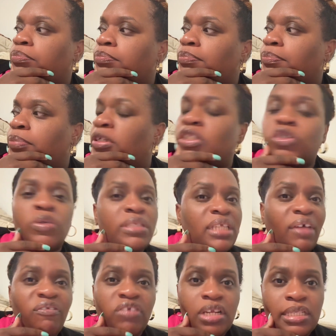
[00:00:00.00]
put
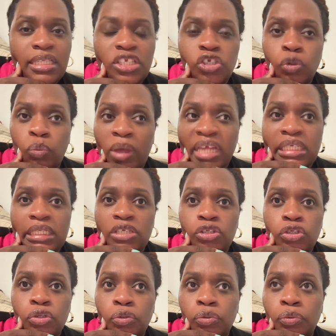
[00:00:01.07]
yourself in a situation
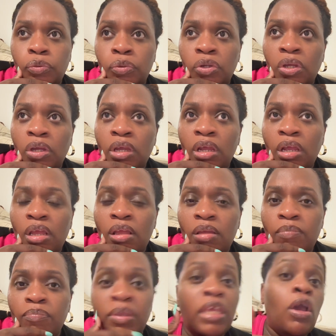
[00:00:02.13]
to
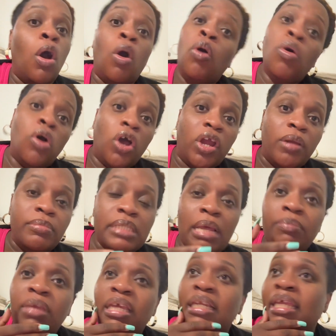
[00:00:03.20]
be harmed? I
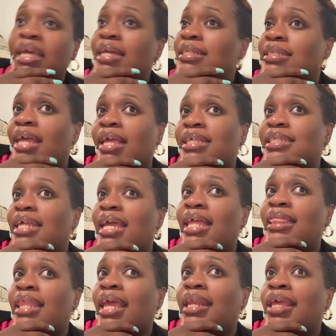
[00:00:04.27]
mean, Deontay
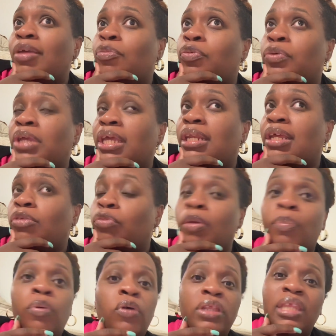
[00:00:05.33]
said that he didn't
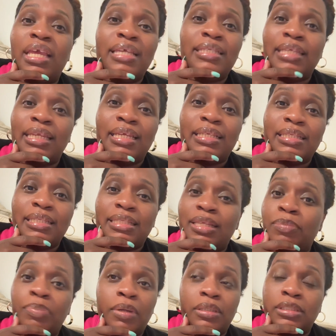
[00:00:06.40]
report the incidents
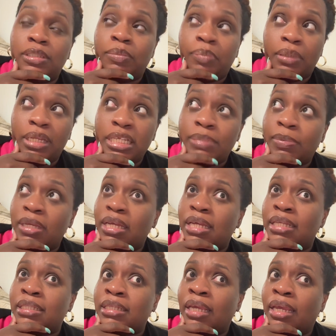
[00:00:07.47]
to police
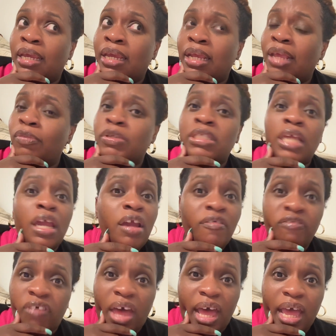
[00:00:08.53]
because he was
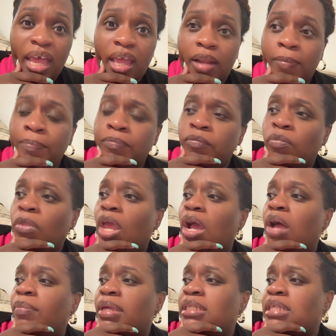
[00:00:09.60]
terrified.
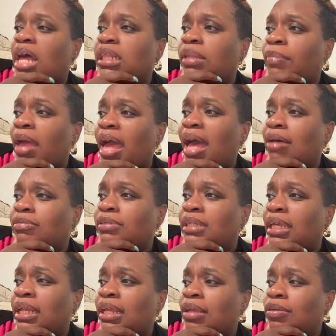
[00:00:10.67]
He talked about how
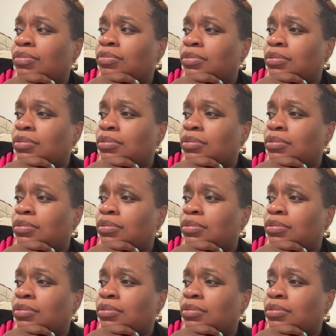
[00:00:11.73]
Diddy